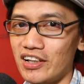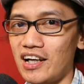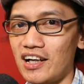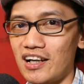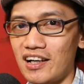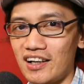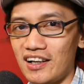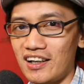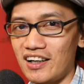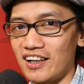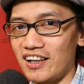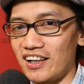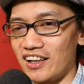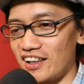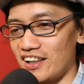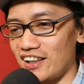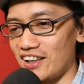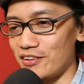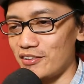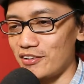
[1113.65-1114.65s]

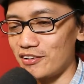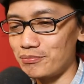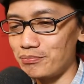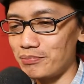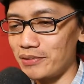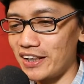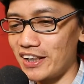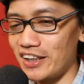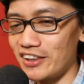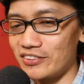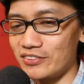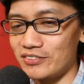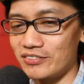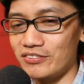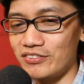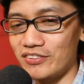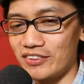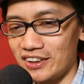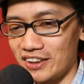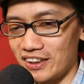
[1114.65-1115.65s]
are planning
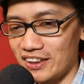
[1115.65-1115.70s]
to